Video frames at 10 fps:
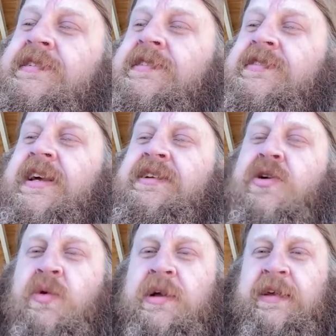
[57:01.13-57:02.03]
It's like, no,
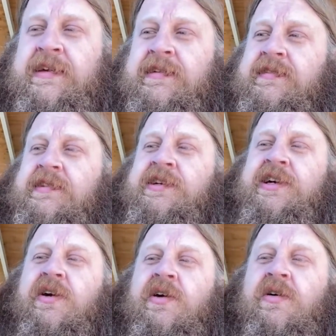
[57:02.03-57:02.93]
Willie. You can
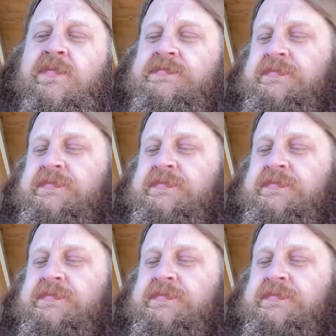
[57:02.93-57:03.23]
go home.